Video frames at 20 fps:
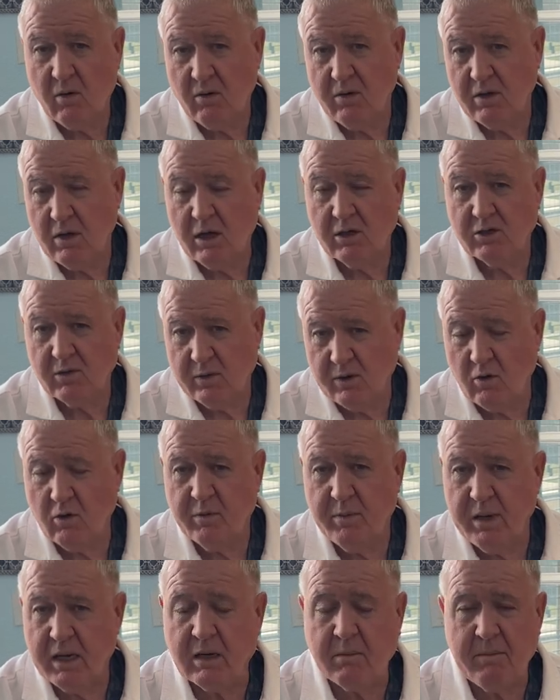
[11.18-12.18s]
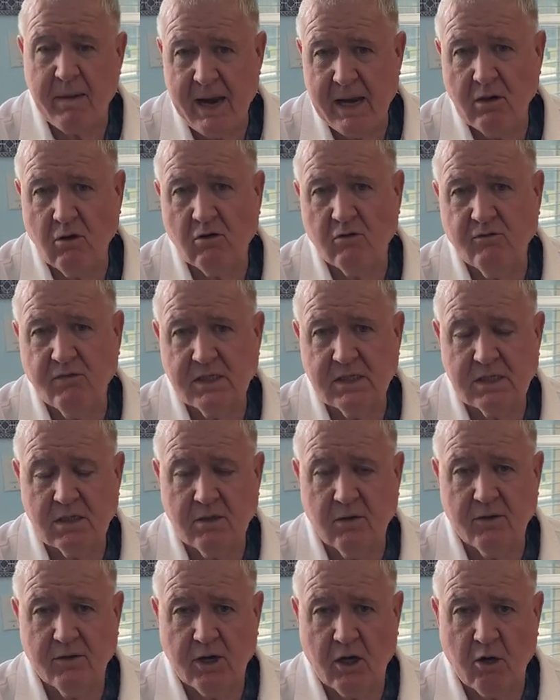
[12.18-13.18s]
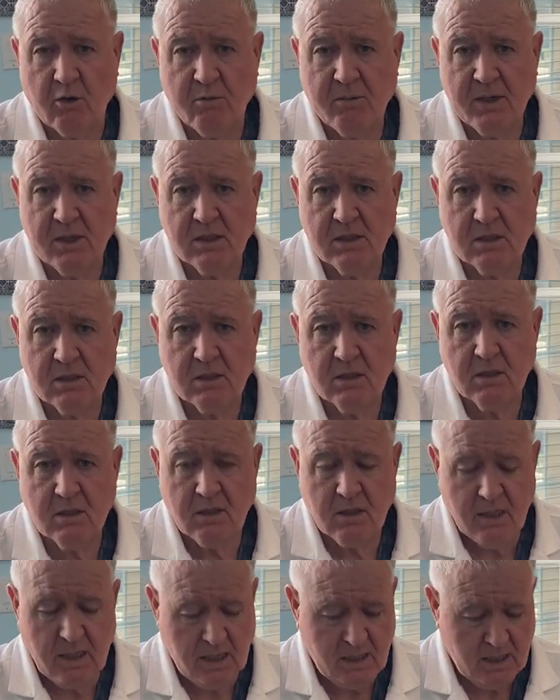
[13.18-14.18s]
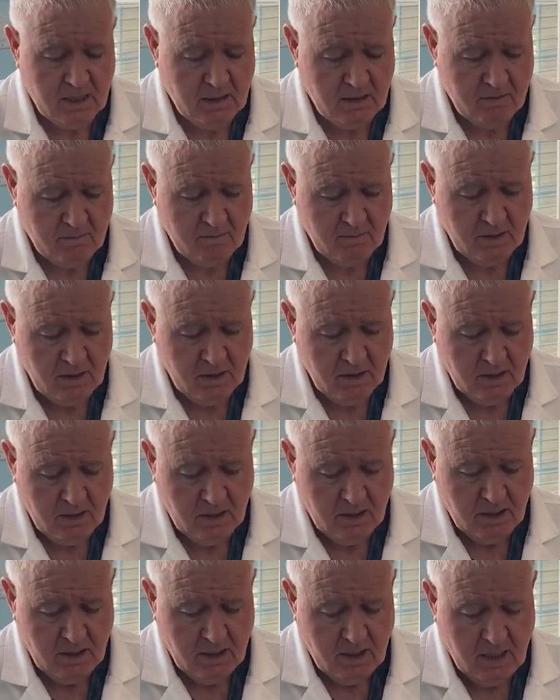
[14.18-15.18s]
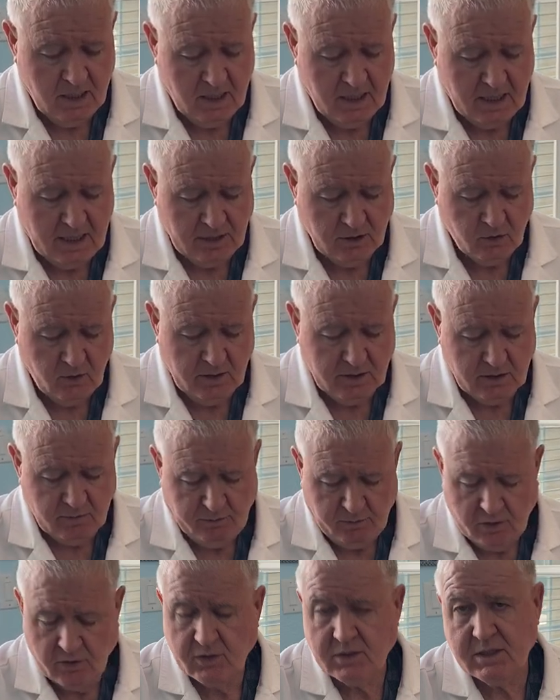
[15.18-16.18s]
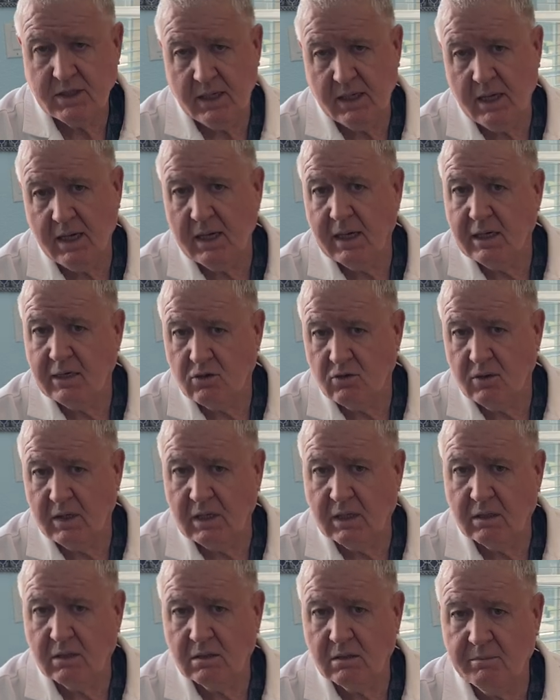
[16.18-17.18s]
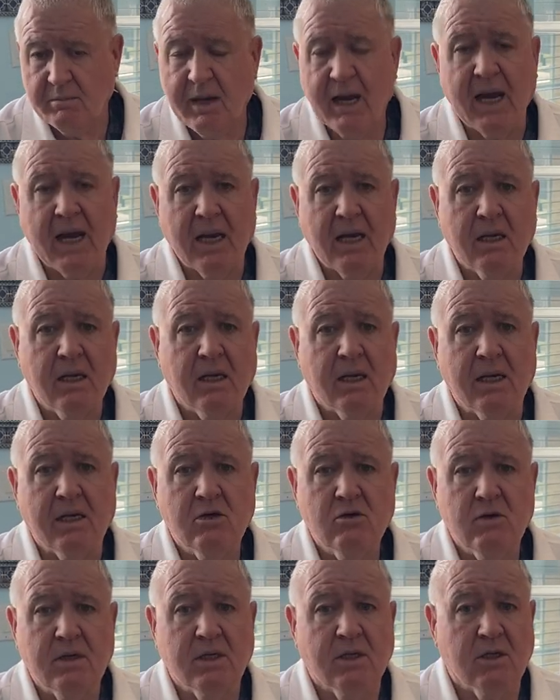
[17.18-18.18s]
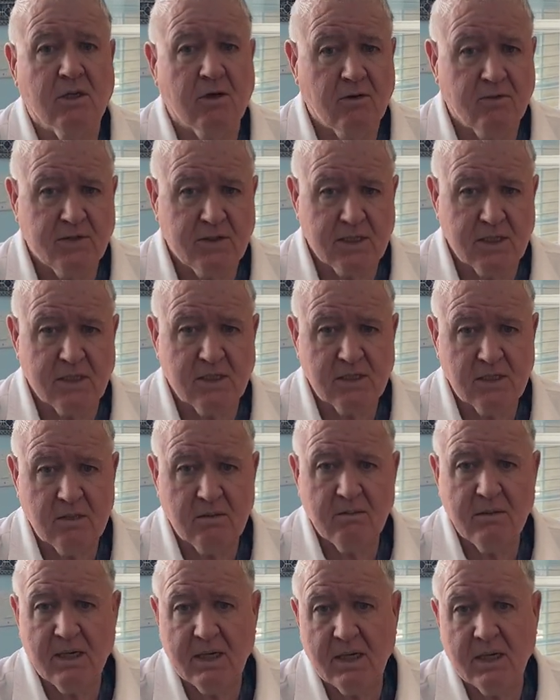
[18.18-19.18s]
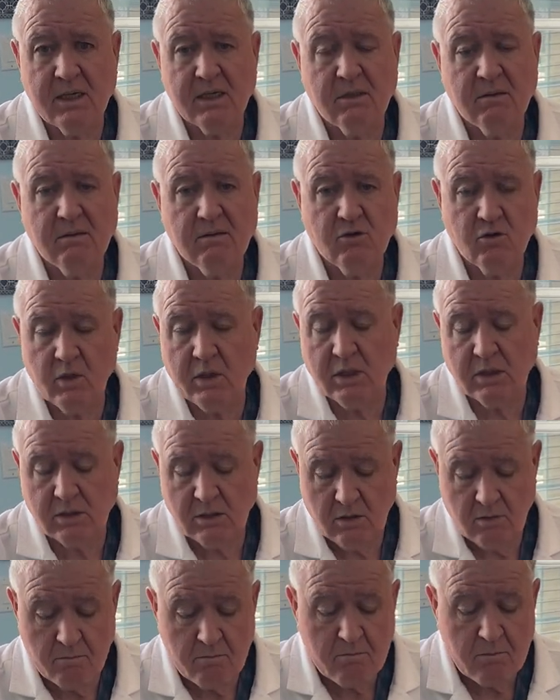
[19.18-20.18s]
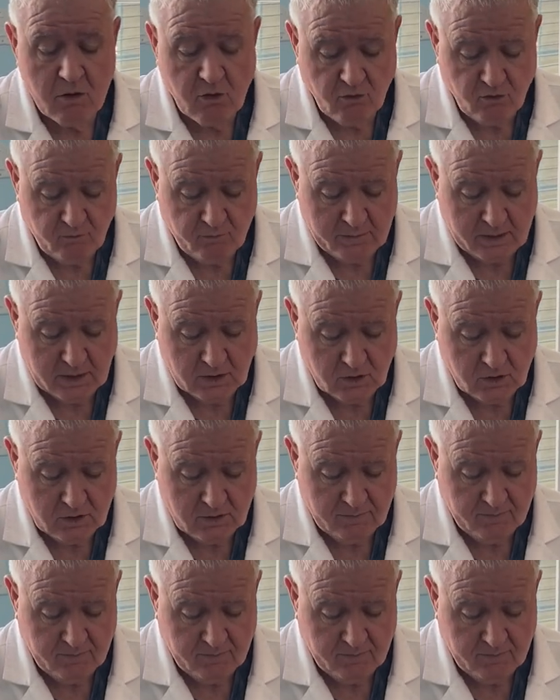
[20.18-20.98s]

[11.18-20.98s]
also an orthopedic manual physical therapist. I treat the person, and I treat pain, and I treat the nervous system, and I treat movement.